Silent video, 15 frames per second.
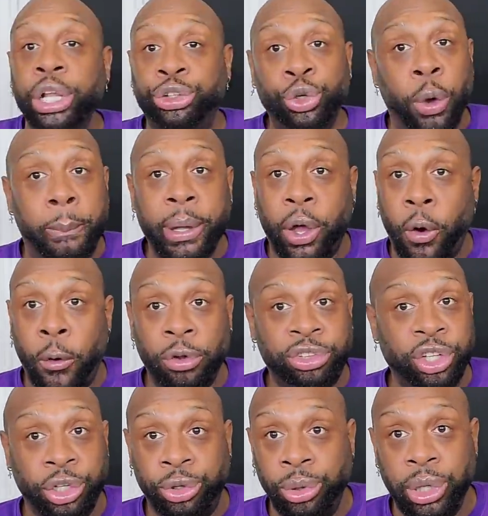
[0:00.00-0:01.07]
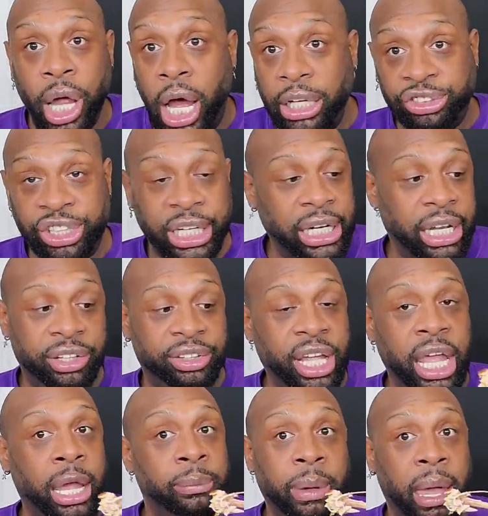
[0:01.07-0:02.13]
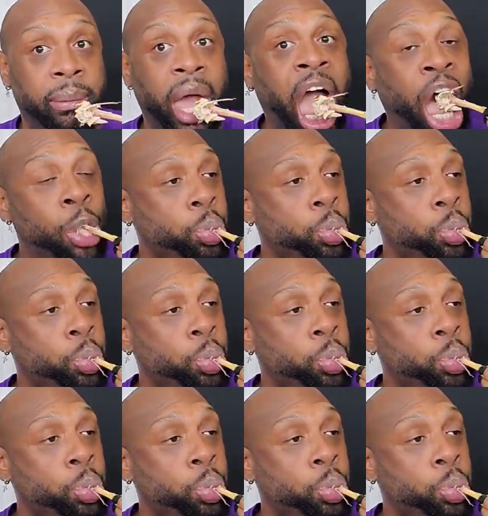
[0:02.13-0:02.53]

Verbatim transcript: get you a big old sucky lot chicken at Sam, baby.